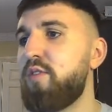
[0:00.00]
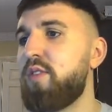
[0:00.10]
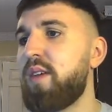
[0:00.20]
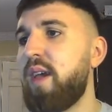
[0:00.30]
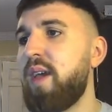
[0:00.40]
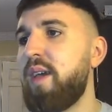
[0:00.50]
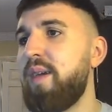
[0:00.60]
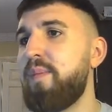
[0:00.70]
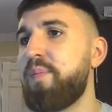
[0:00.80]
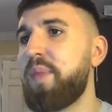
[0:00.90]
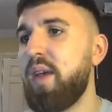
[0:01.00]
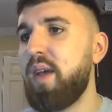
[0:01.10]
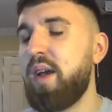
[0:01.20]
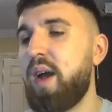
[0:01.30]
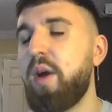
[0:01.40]

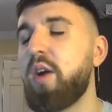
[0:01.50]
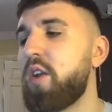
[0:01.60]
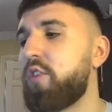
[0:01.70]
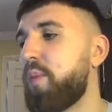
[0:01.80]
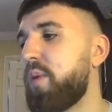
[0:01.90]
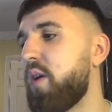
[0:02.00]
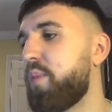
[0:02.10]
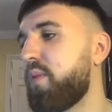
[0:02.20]
I'm not going to triple up.